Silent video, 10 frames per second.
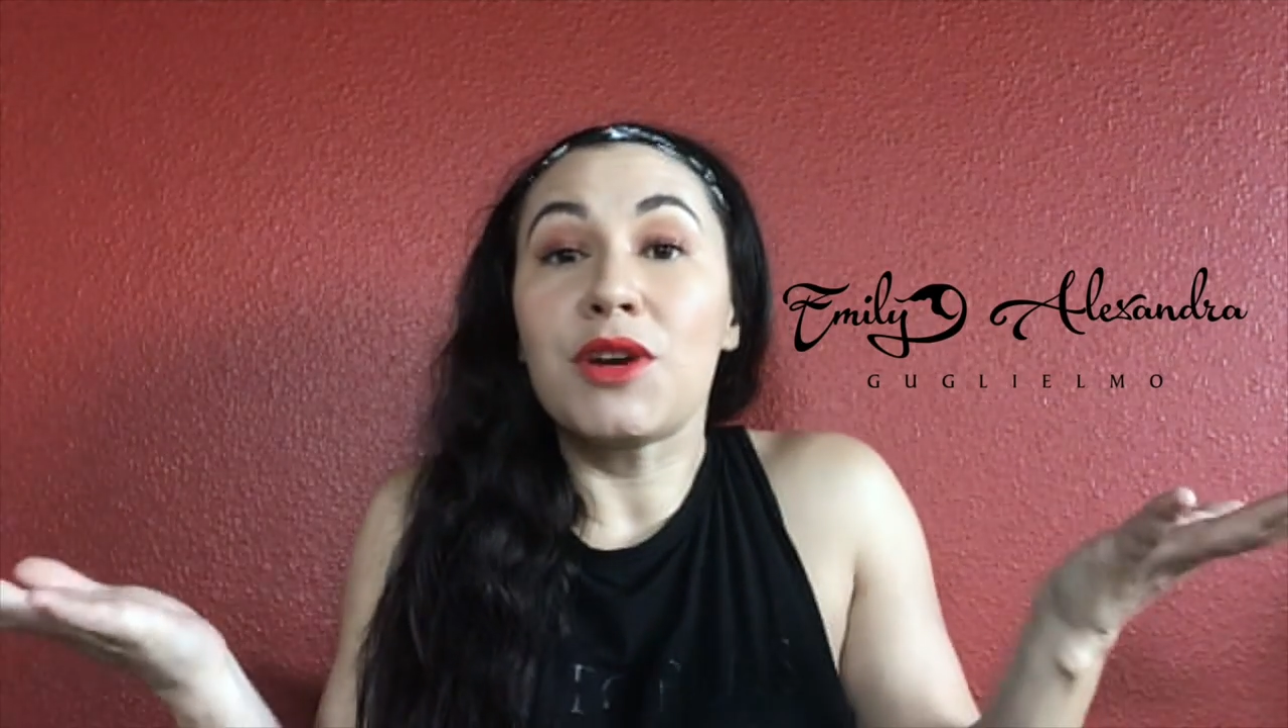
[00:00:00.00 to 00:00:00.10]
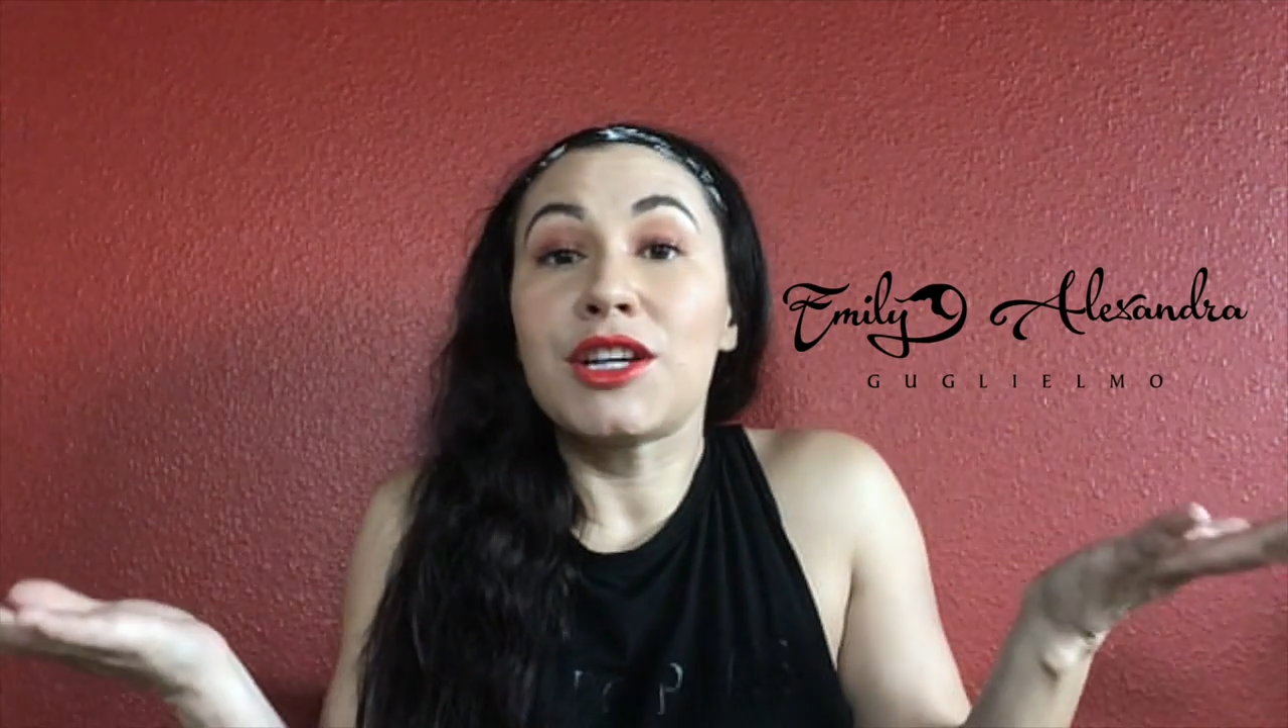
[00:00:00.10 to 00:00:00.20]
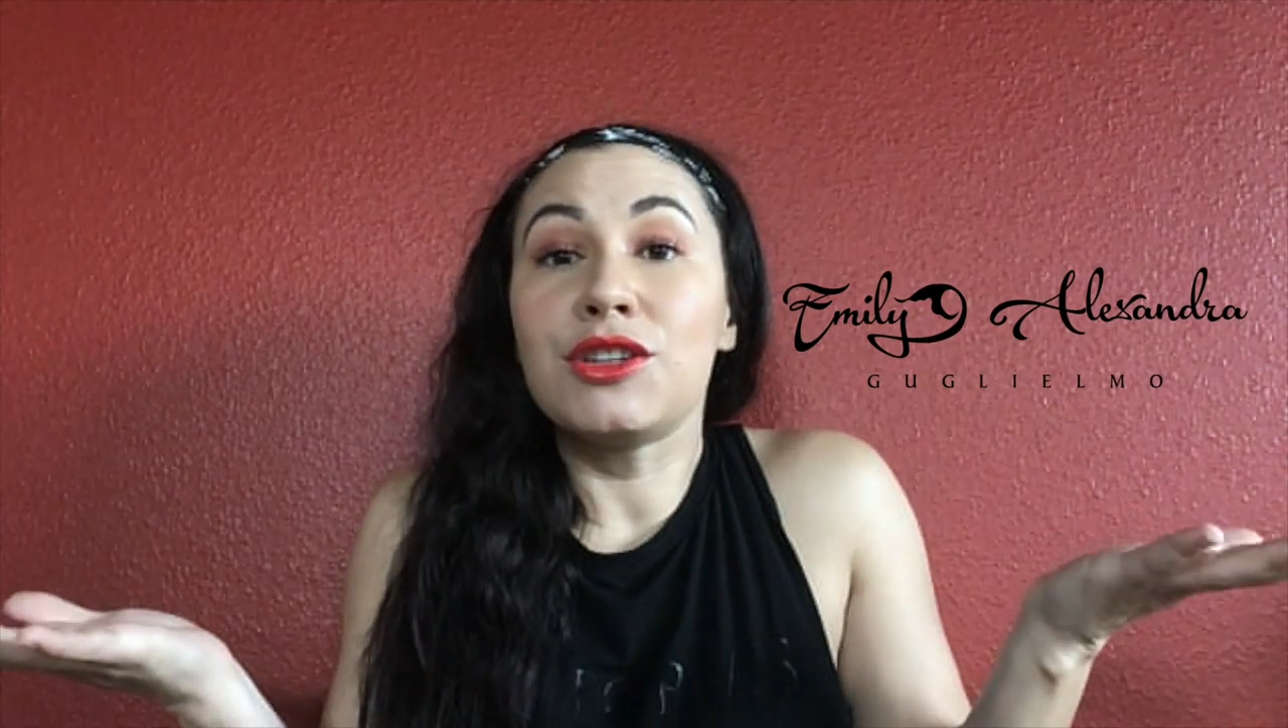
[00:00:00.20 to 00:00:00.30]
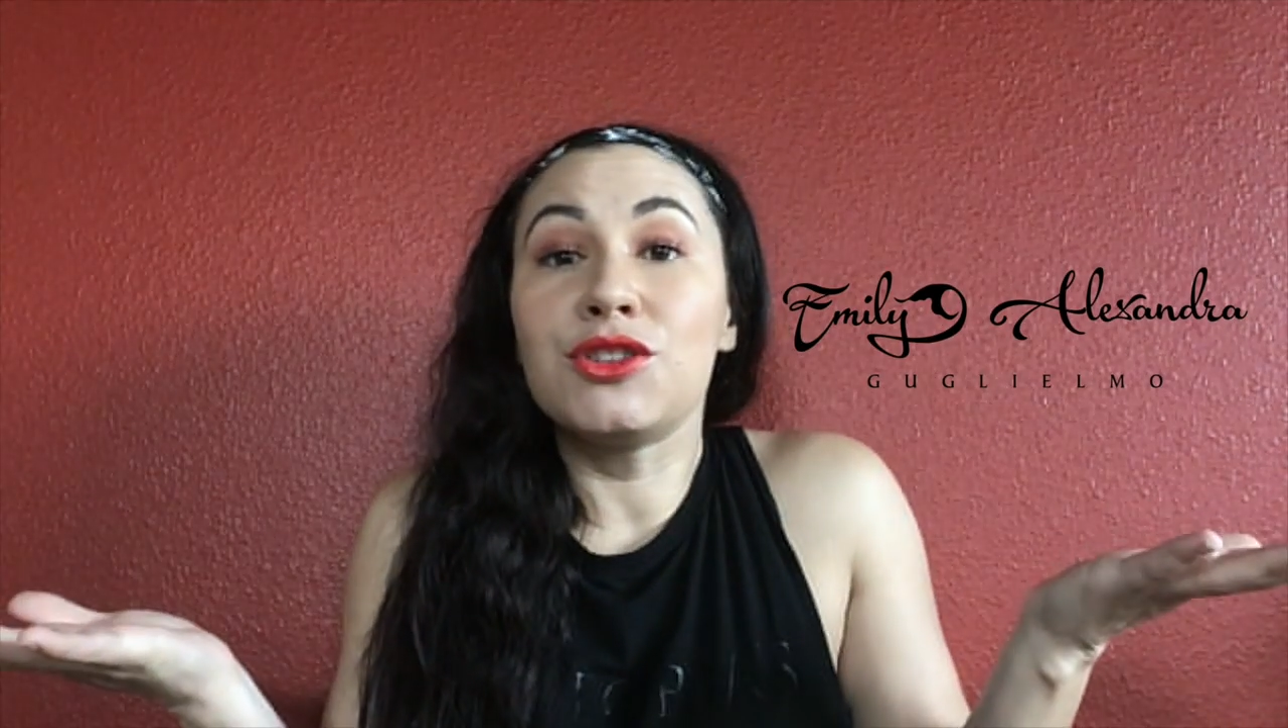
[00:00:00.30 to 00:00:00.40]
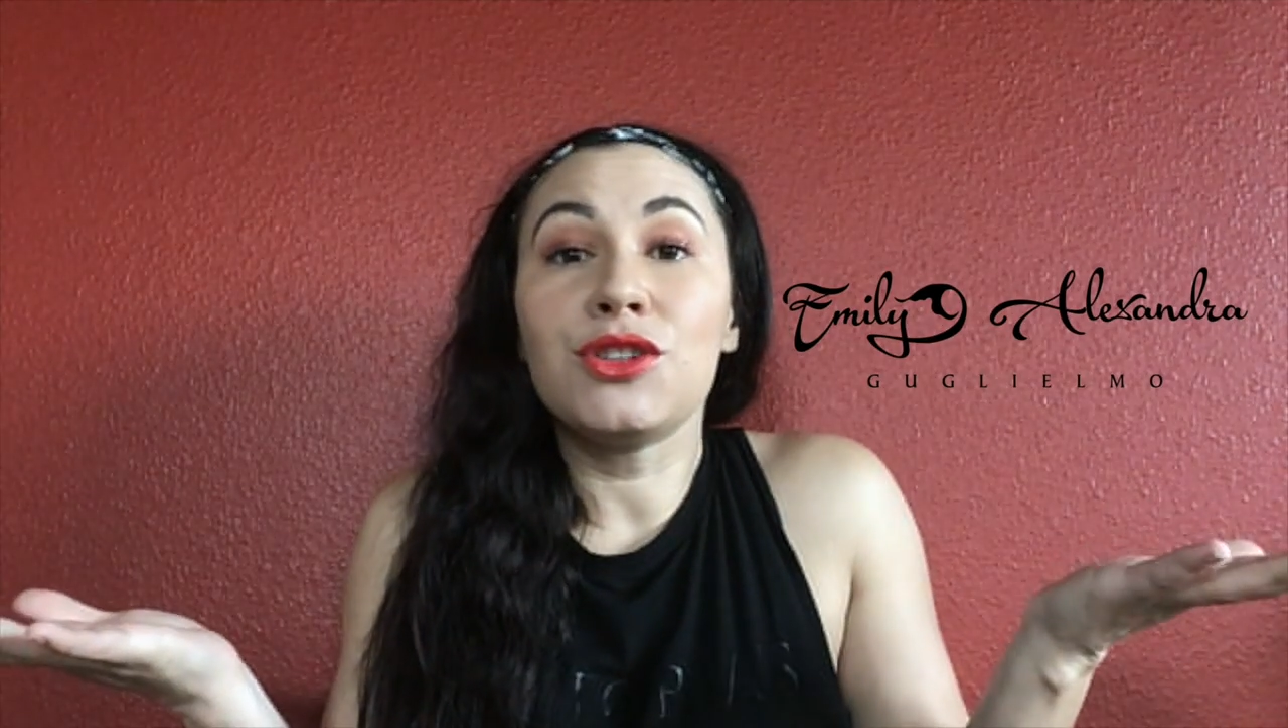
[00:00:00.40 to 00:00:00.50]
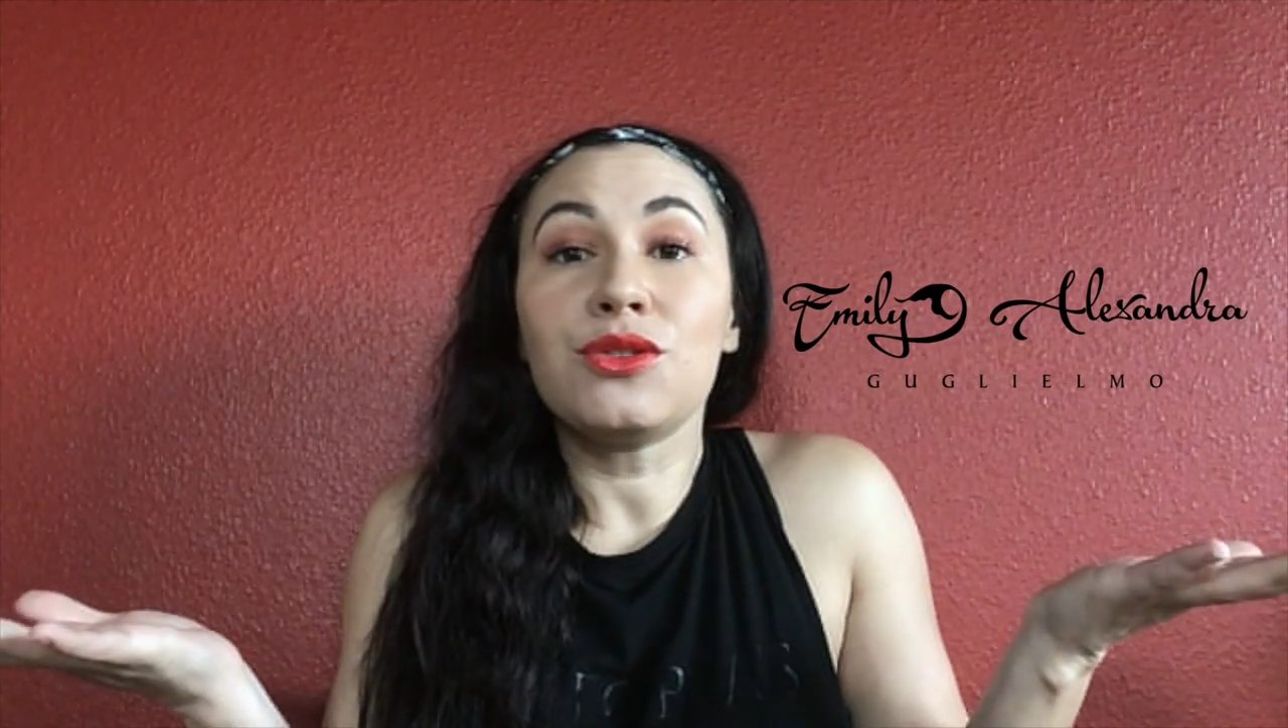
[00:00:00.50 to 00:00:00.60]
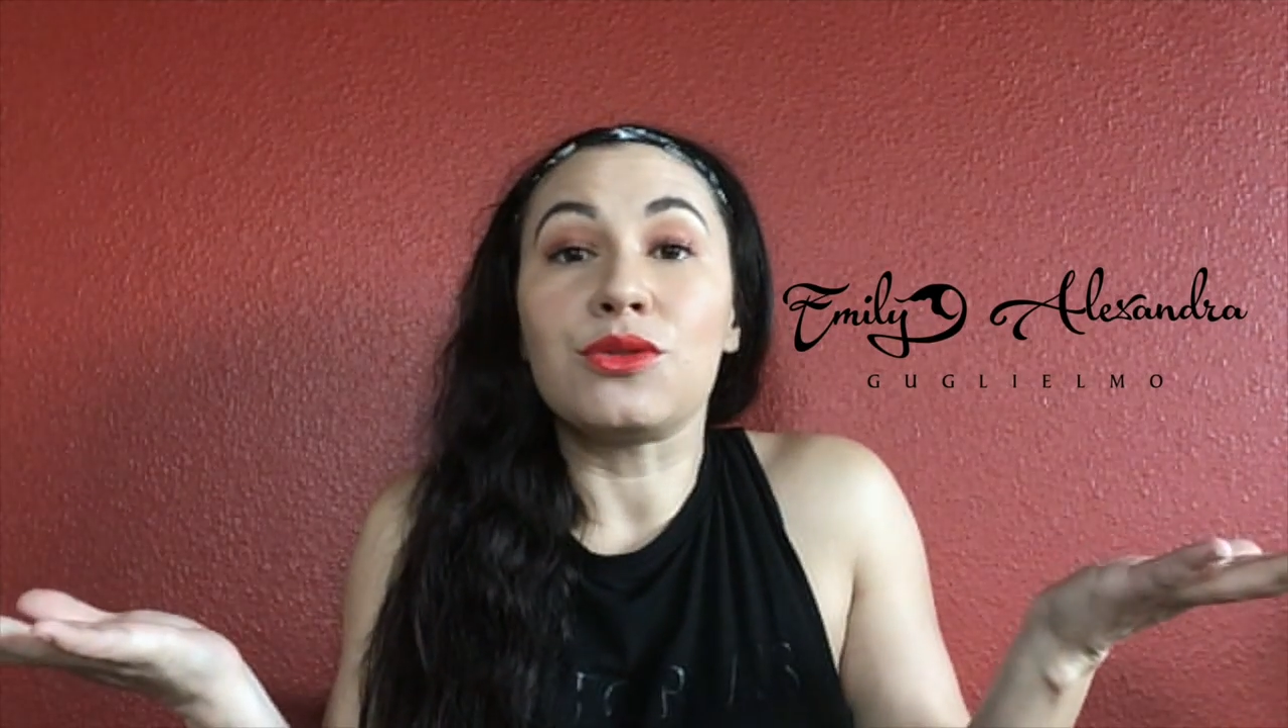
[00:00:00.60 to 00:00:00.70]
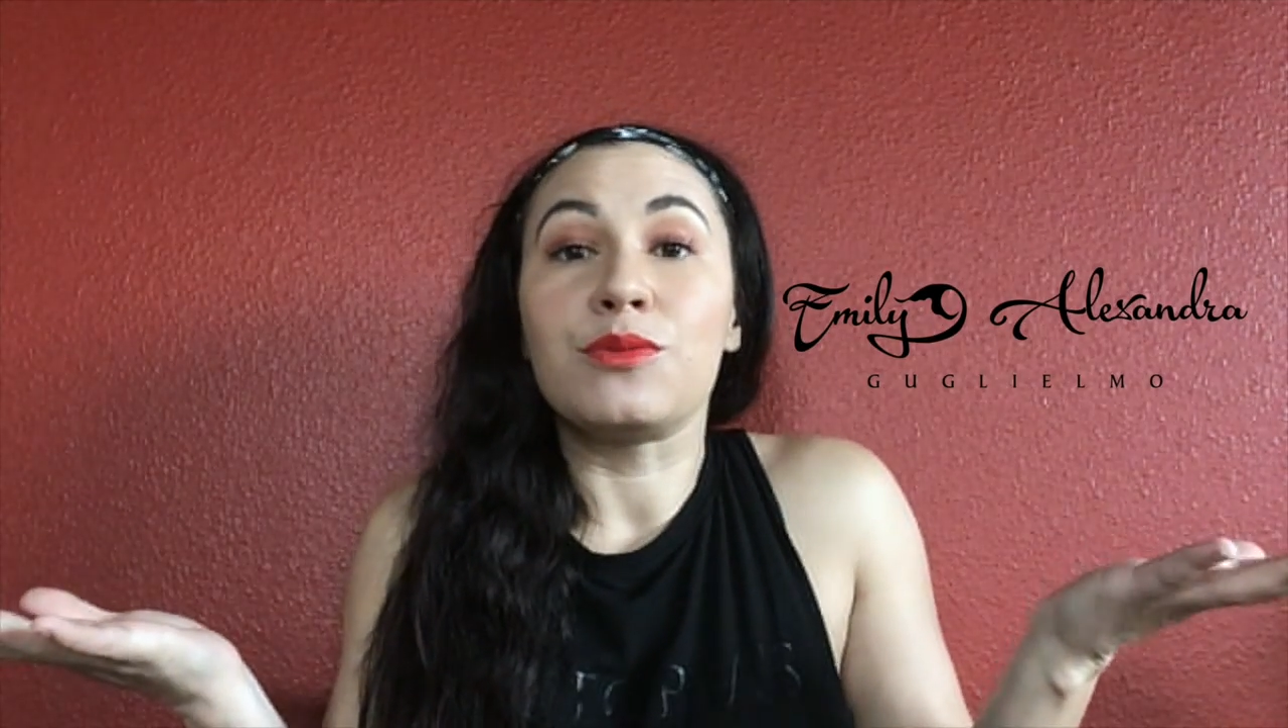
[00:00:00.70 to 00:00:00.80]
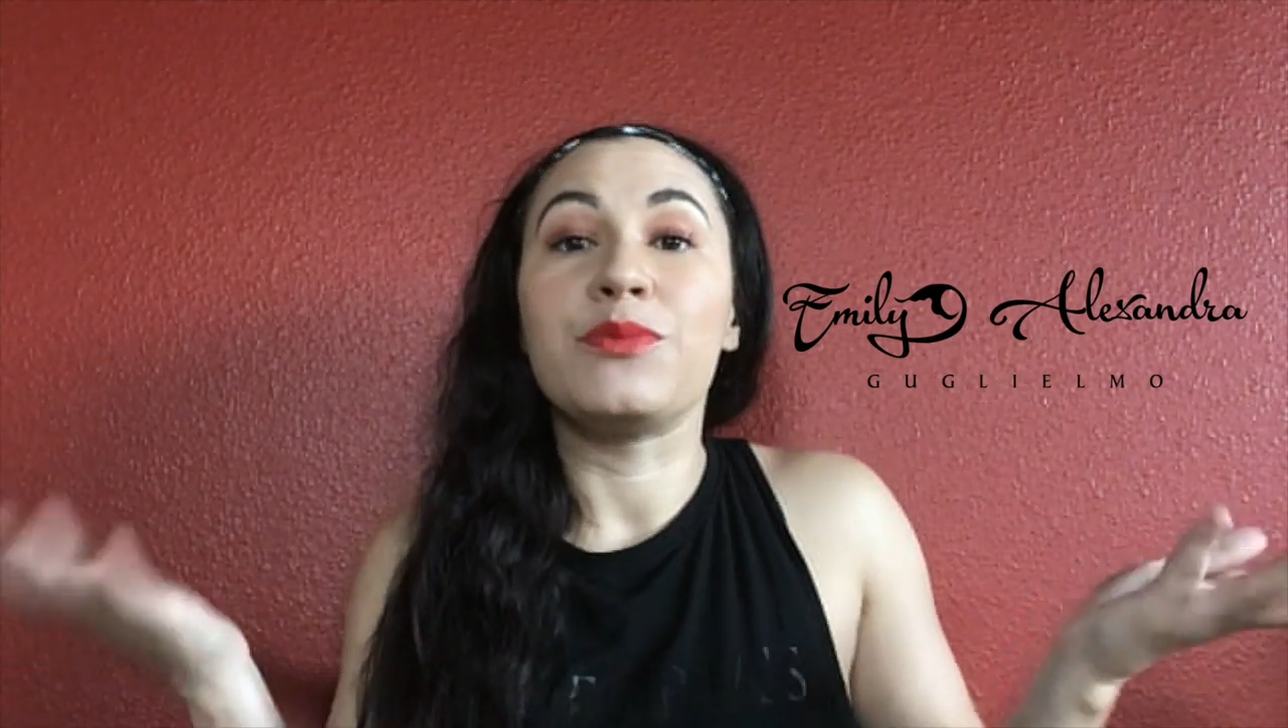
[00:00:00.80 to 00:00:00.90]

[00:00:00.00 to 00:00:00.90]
can you do?